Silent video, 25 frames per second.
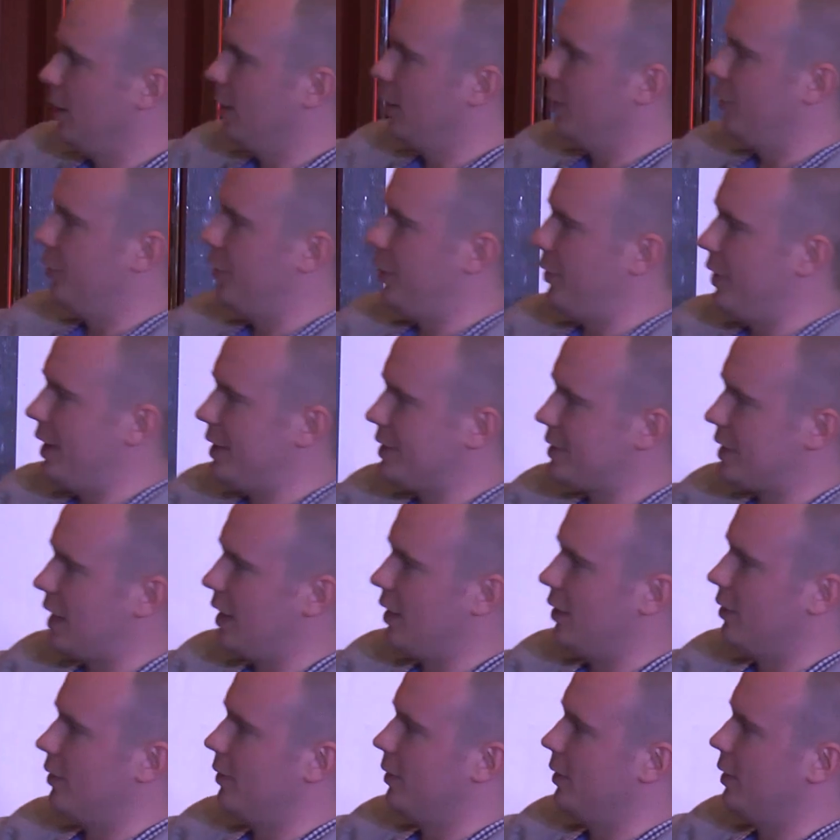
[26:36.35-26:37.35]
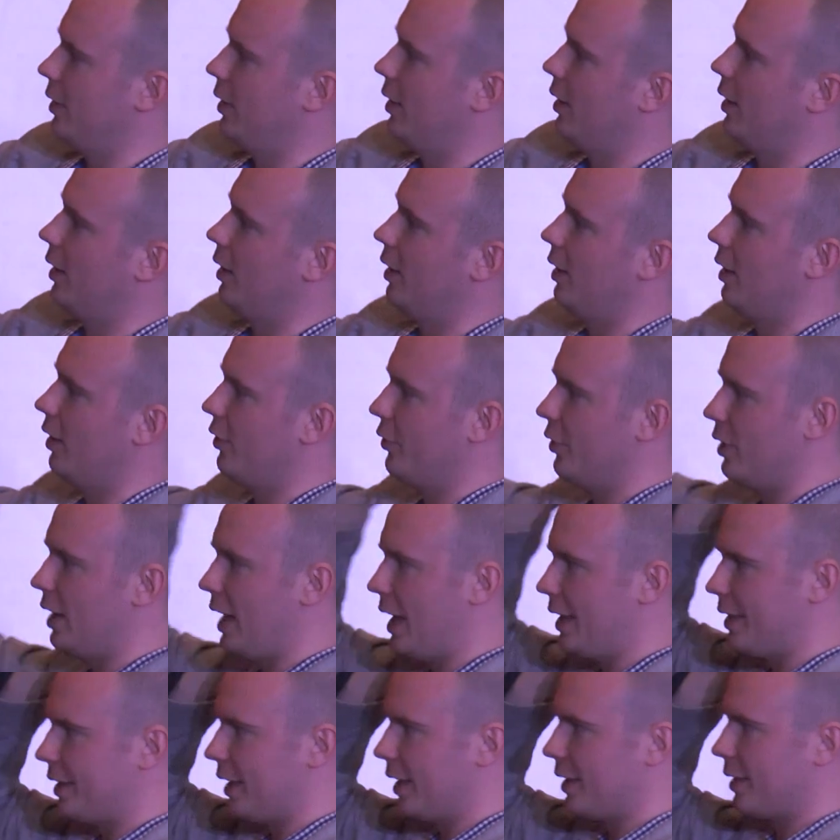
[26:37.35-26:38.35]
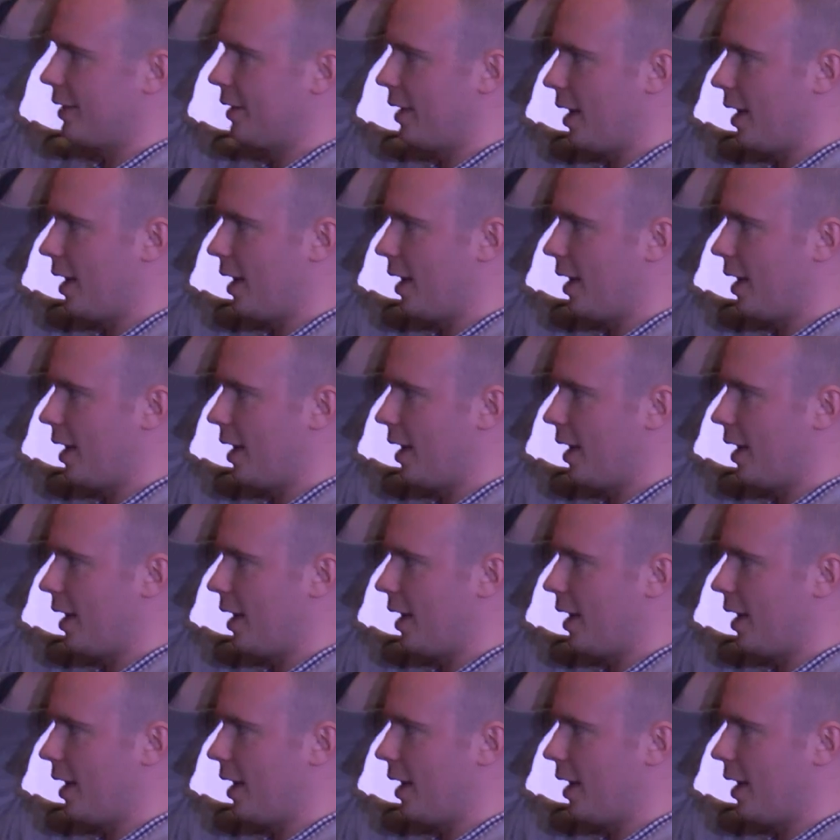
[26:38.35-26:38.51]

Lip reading: The rest are related